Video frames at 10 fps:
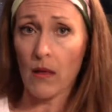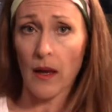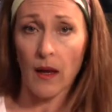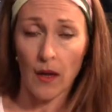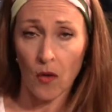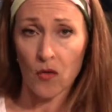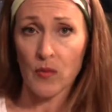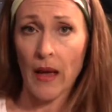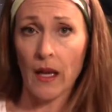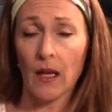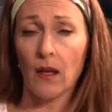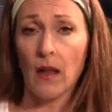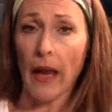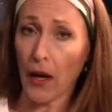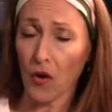That kind of goes back into
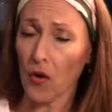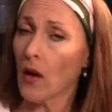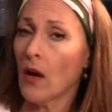the air.